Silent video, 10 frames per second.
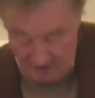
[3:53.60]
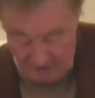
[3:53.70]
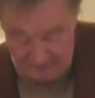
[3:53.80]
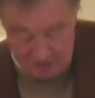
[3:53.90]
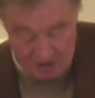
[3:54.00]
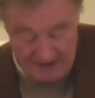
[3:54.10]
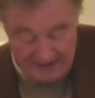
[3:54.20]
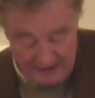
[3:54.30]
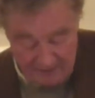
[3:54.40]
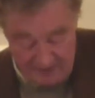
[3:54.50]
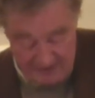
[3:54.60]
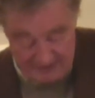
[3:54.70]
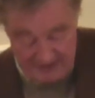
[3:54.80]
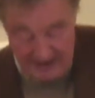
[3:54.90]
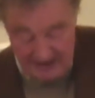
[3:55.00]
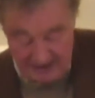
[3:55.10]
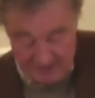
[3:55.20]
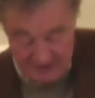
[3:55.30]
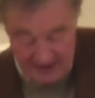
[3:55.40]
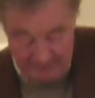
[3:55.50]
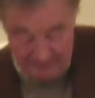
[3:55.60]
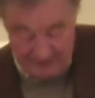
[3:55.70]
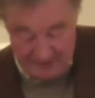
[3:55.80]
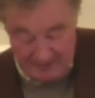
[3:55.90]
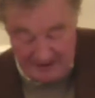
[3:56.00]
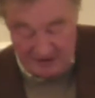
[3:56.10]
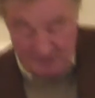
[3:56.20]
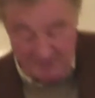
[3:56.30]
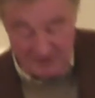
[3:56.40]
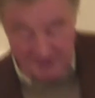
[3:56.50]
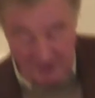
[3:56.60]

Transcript: After checking with his dad, he was happy for the payment to be